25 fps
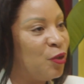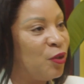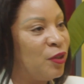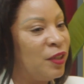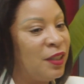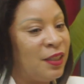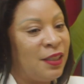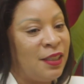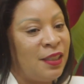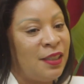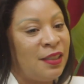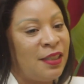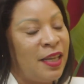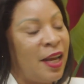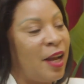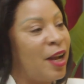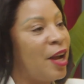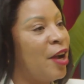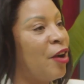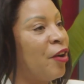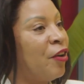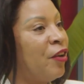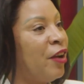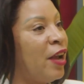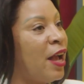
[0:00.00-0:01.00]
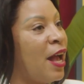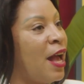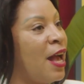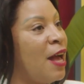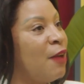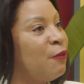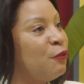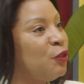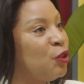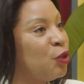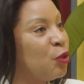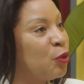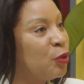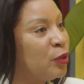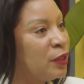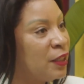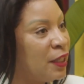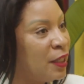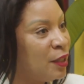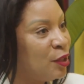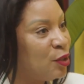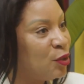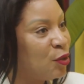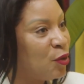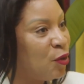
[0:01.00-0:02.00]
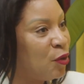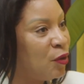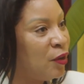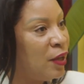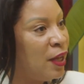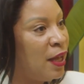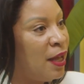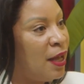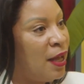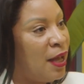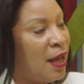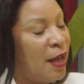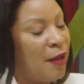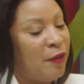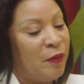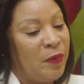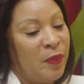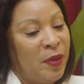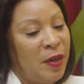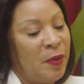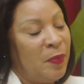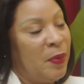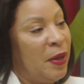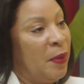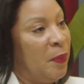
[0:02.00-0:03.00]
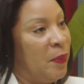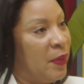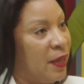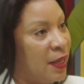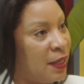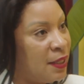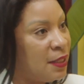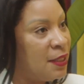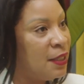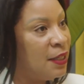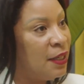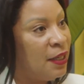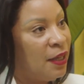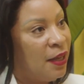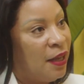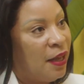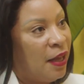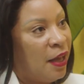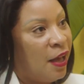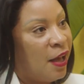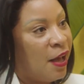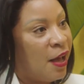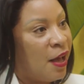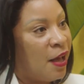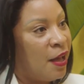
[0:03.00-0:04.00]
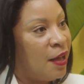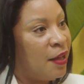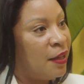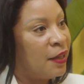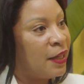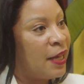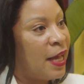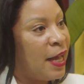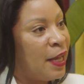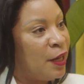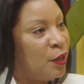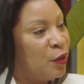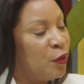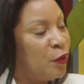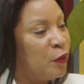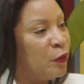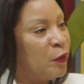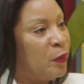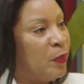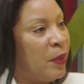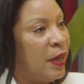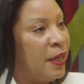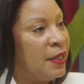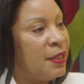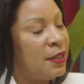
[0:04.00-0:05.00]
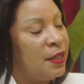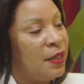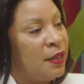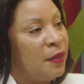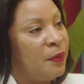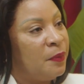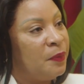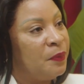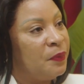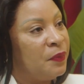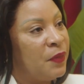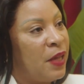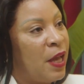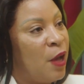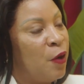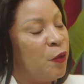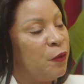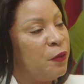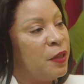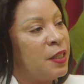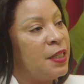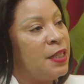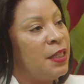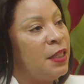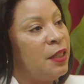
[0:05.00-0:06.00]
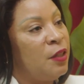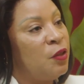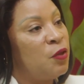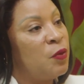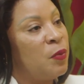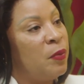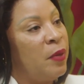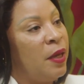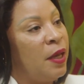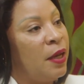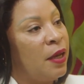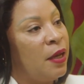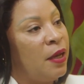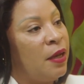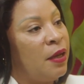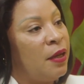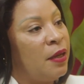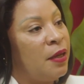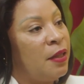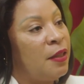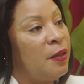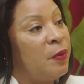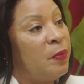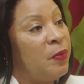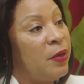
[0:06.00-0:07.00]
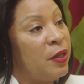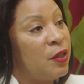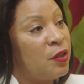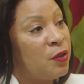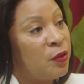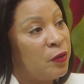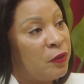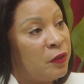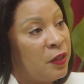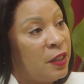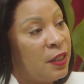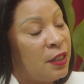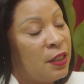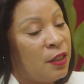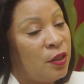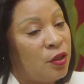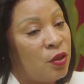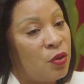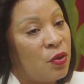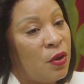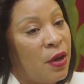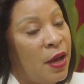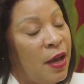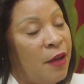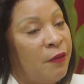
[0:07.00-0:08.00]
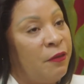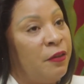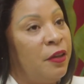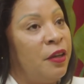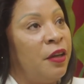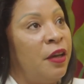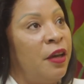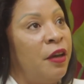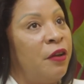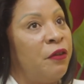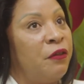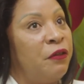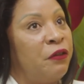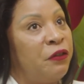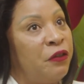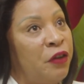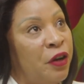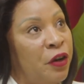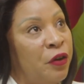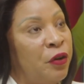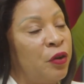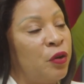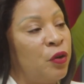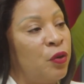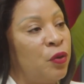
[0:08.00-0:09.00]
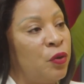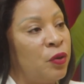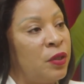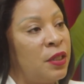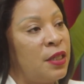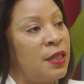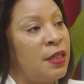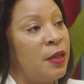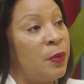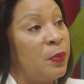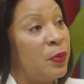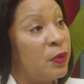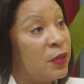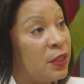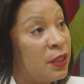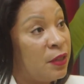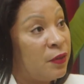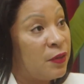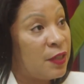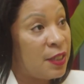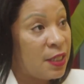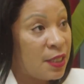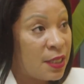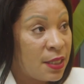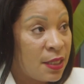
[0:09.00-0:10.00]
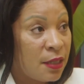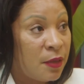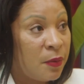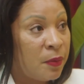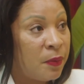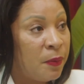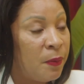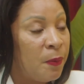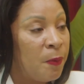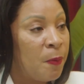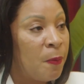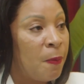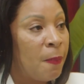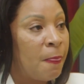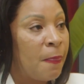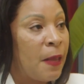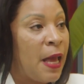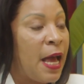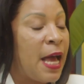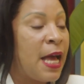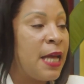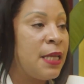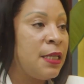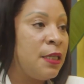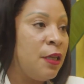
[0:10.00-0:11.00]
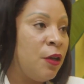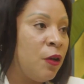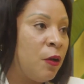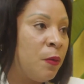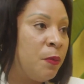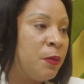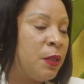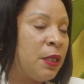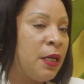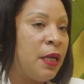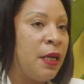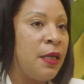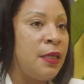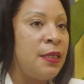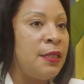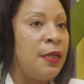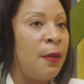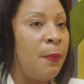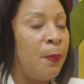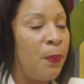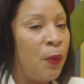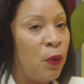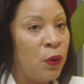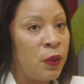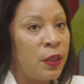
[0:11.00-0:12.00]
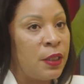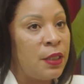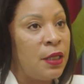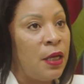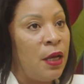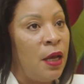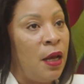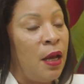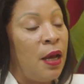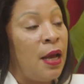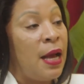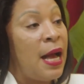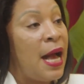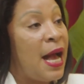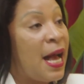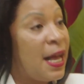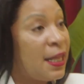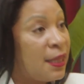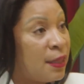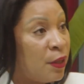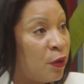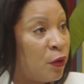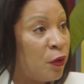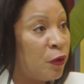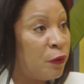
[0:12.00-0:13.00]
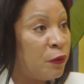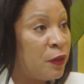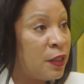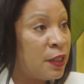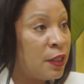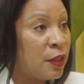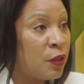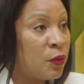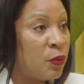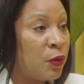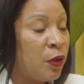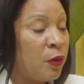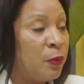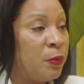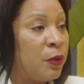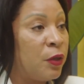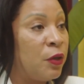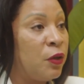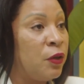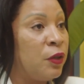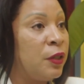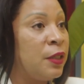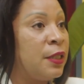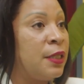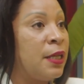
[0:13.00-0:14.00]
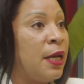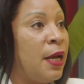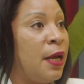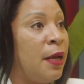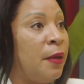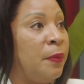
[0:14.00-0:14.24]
This is a career I've chosen, so I've made my bed, kind of, but I obviously need to make the best of it. So having a very good supportive system has helped. Support at the office as well, because